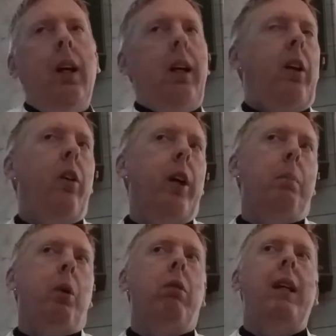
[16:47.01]

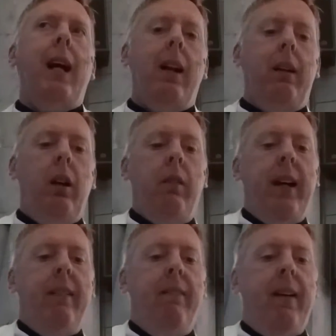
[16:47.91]
incredible reality of
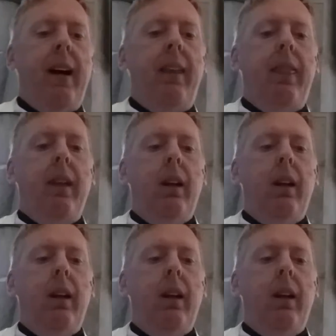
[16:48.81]
our faith.